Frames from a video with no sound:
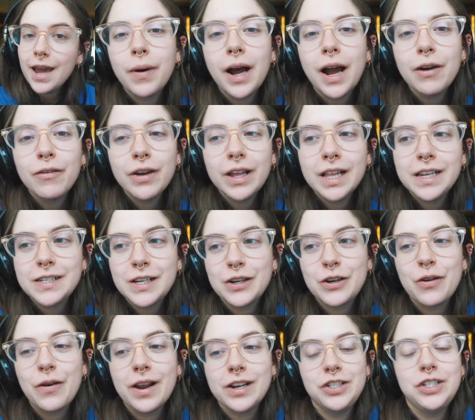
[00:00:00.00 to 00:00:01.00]
But I realise I
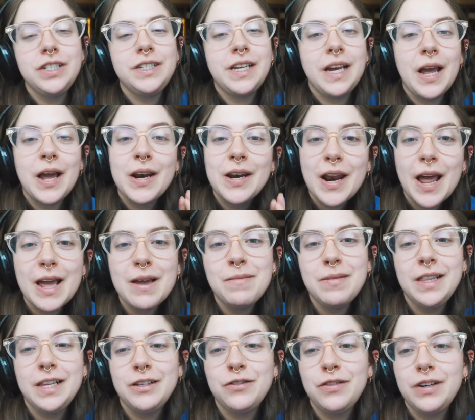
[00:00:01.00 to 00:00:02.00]
don't actually say her name
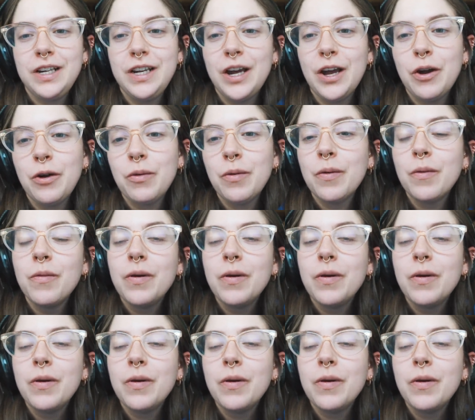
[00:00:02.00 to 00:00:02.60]
in this video.